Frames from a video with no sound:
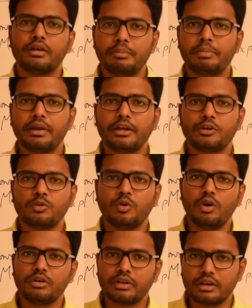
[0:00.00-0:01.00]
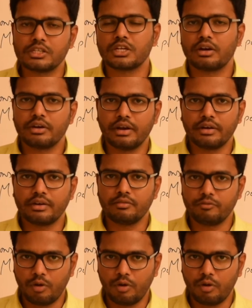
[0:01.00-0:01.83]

reparative or tertiary dentin